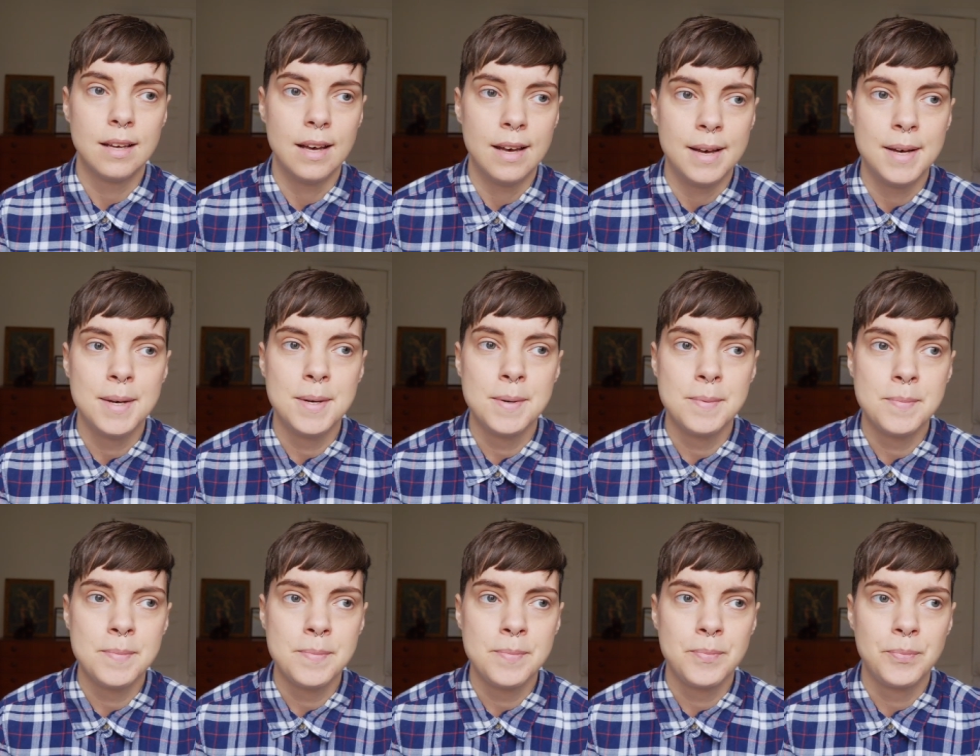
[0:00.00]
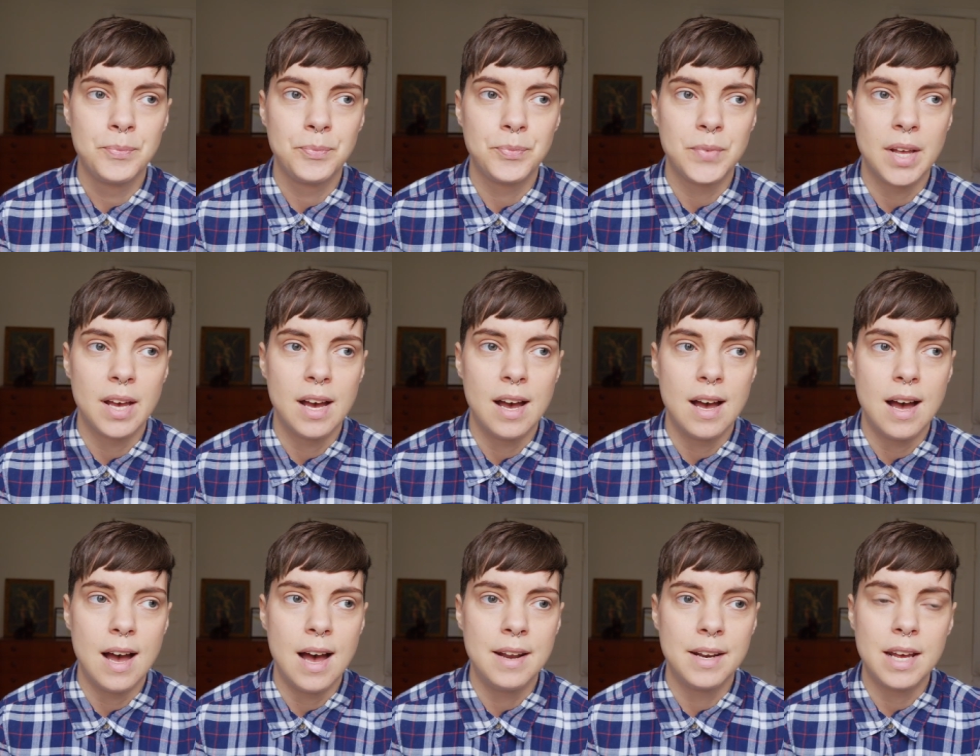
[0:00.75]
Um,
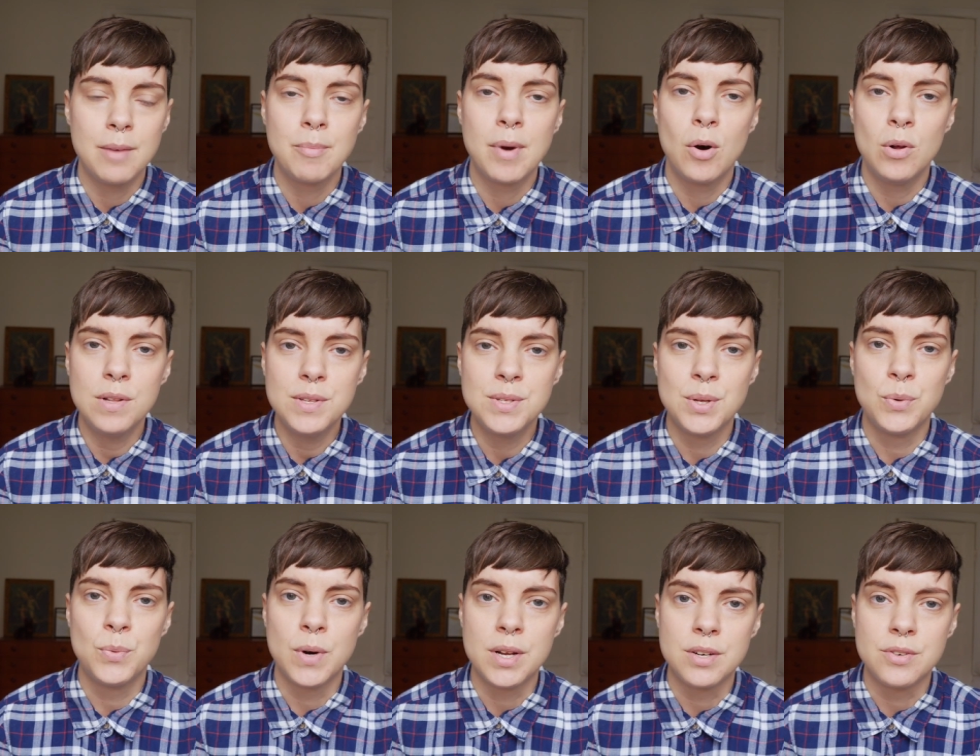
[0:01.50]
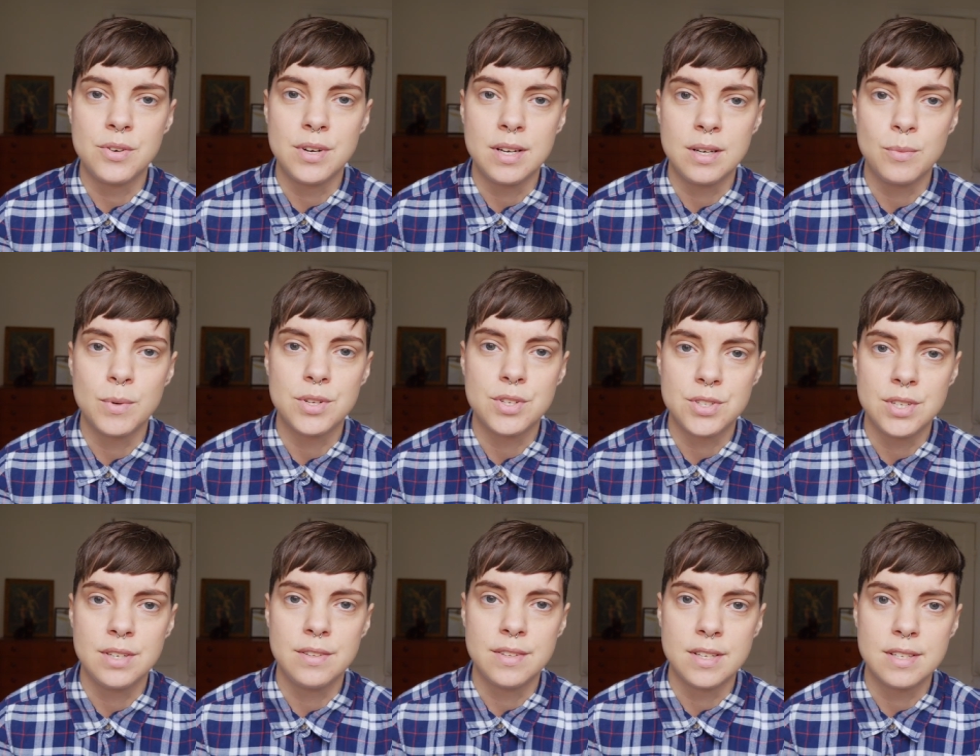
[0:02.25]
and I'm also wondering,
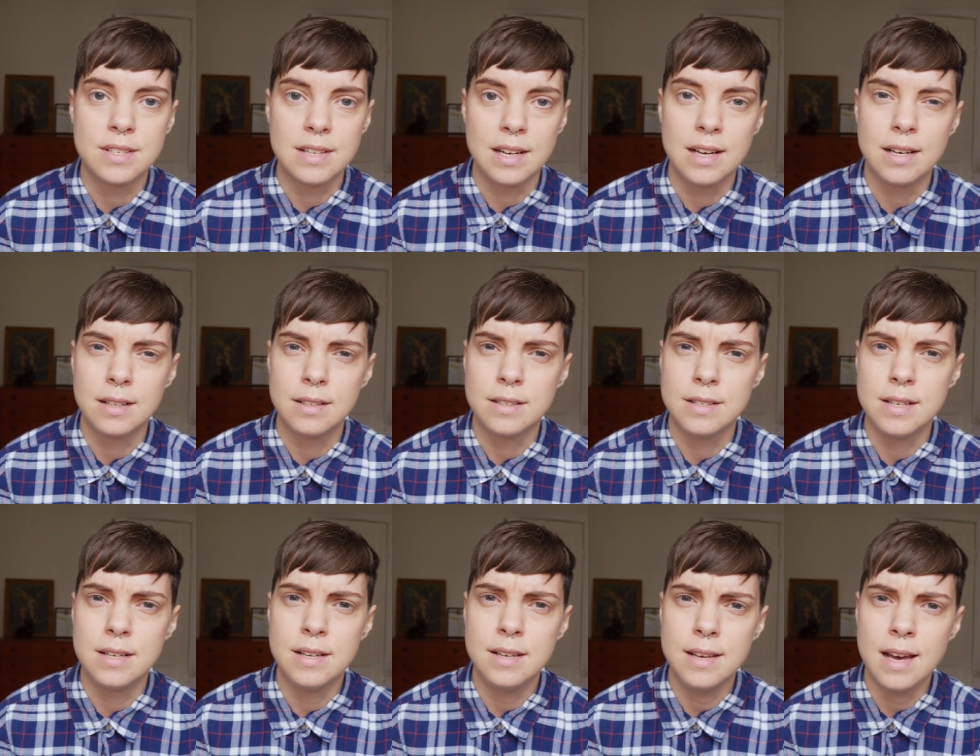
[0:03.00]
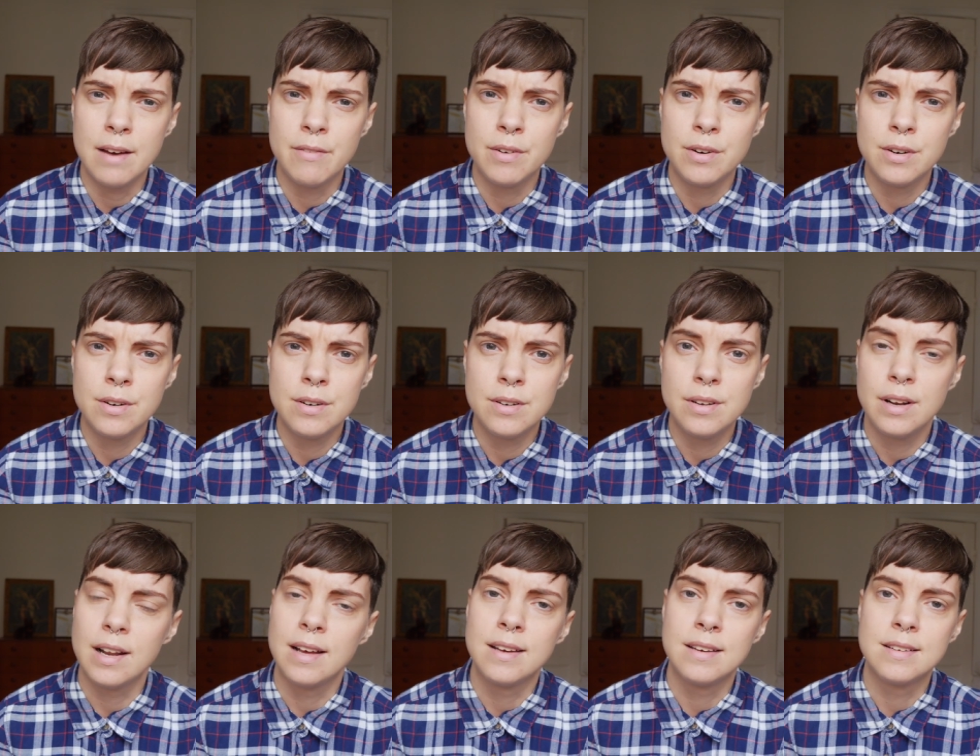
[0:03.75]
watching this, like, did he ever,
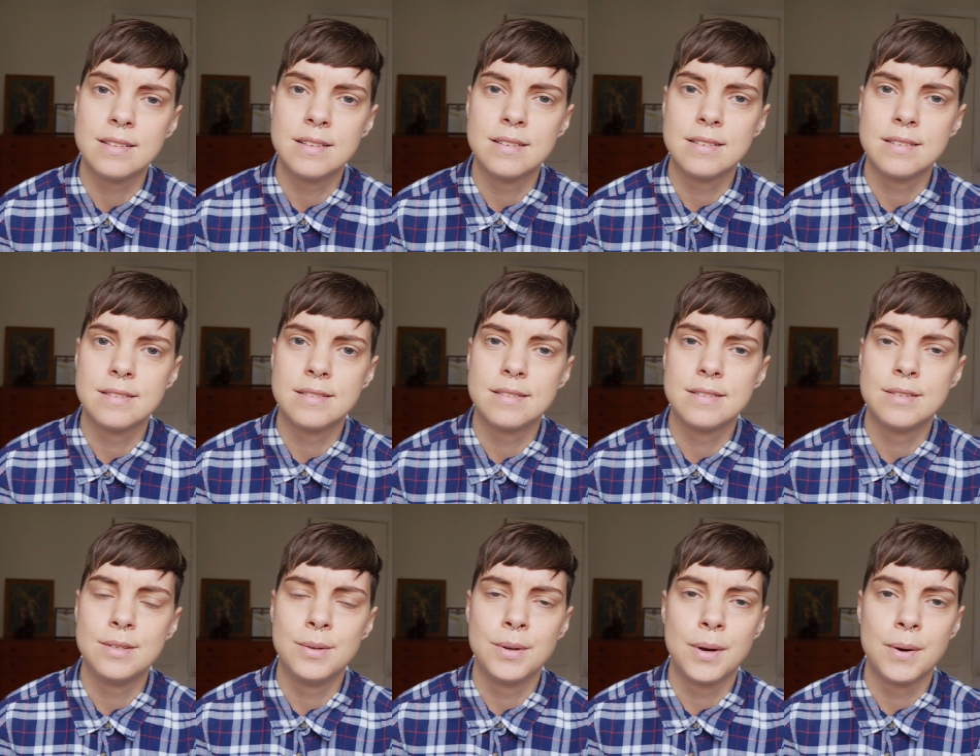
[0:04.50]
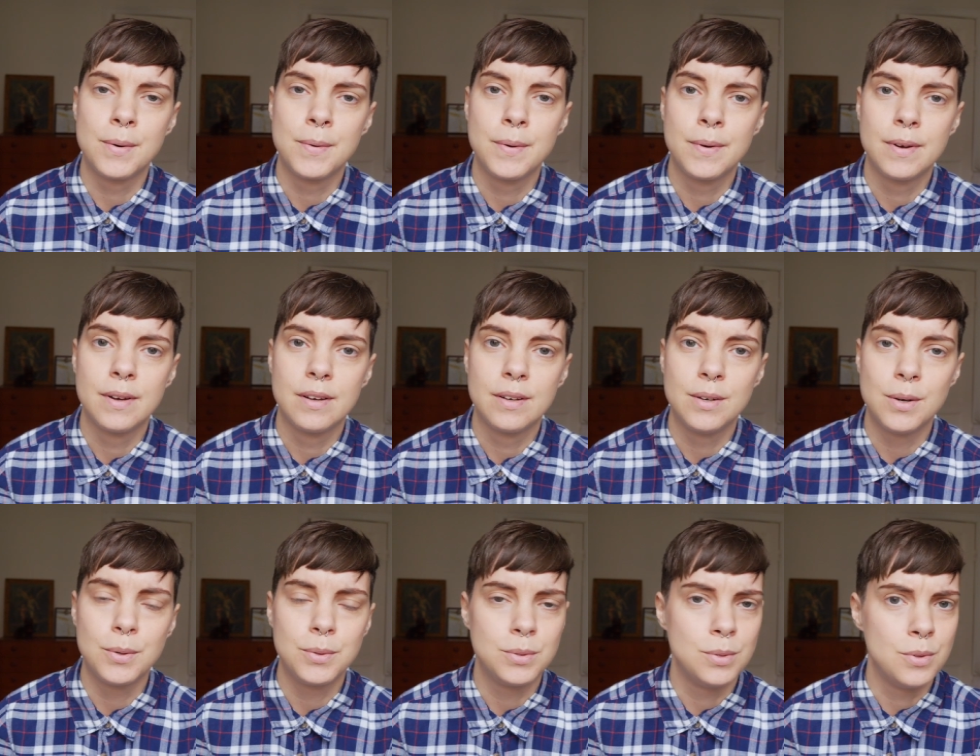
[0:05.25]
like, you know,
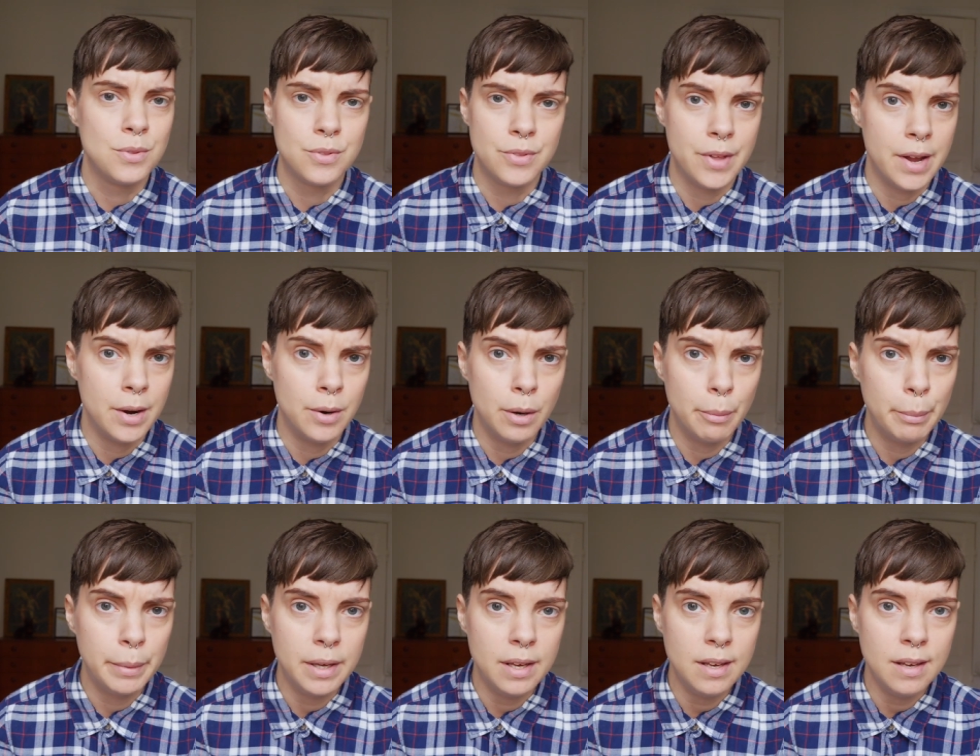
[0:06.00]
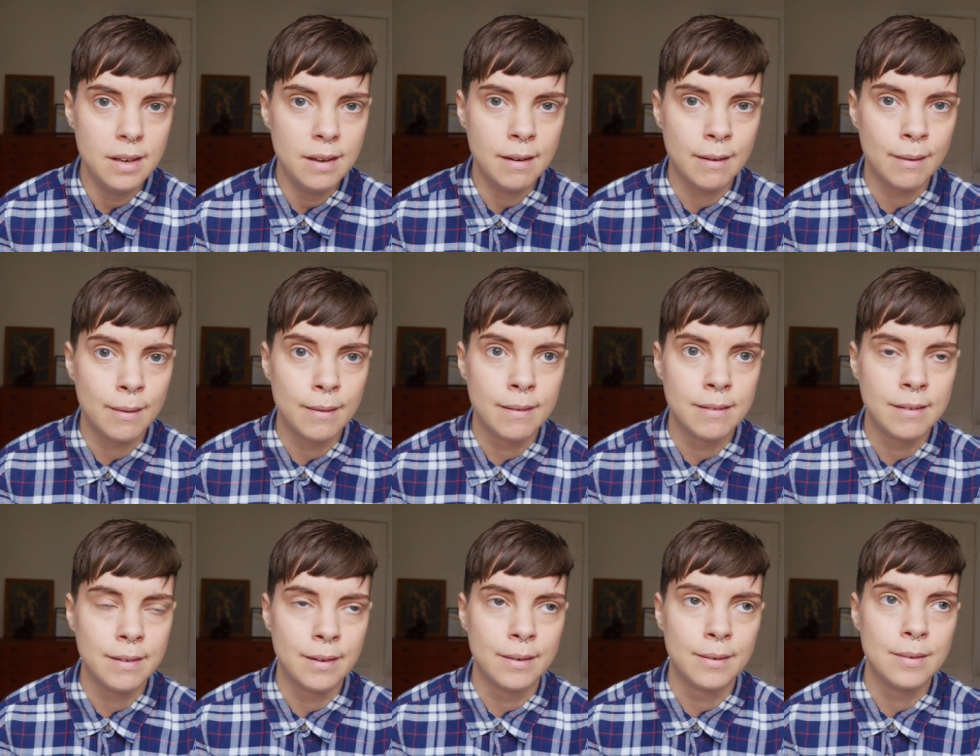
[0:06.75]
go to therapy or,
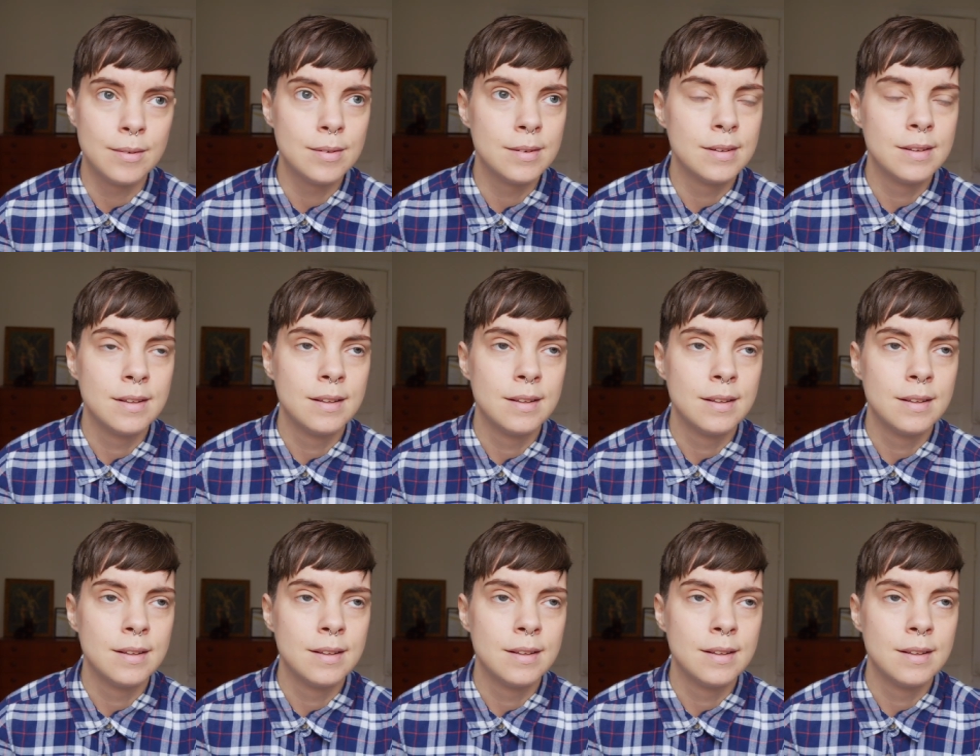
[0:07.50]
you know,